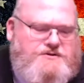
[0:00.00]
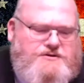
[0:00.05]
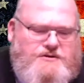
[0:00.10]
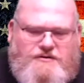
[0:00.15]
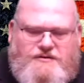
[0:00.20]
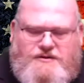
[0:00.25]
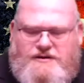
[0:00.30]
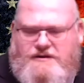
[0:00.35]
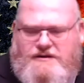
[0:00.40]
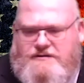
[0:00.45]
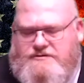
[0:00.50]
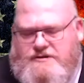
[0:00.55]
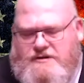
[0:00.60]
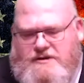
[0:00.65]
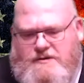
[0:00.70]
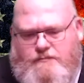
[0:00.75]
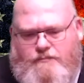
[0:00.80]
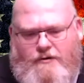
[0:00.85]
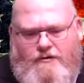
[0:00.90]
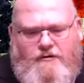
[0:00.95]
to
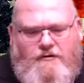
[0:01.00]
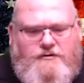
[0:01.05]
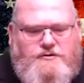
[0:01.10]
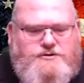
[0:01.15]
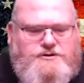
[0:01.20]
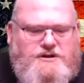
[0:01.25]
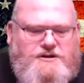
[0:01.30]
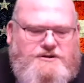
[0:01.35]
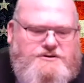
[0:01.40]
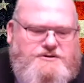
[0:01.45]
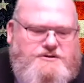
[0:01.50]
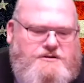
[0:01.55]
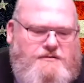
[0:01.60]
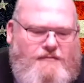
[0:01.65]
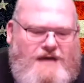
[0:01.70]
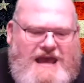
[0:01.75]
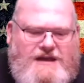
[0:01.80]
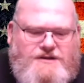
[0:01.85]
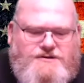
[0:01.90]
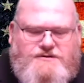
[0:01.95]
the Persians, the
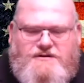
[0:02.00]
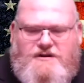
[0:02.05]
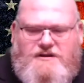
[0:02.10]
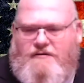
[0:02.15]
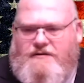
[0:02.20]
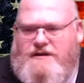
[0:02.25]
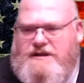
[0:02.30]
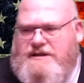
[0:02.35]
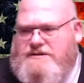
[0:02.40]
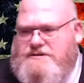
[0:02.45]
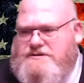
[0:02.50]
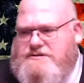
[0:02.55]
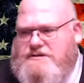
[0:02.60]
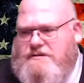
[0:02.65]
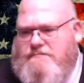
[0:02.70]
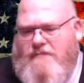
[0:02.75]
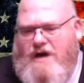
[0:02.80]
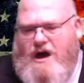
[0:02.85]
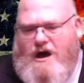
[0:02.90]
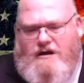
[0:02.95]
Macedonians,
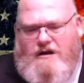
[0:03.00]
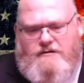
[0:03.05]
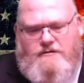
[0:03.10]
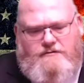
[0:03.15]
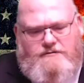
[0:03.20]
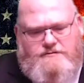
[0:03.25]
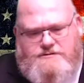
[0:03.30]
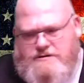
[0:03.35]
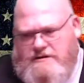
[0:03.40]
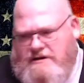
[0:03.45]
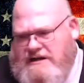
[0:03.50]
the Mongols,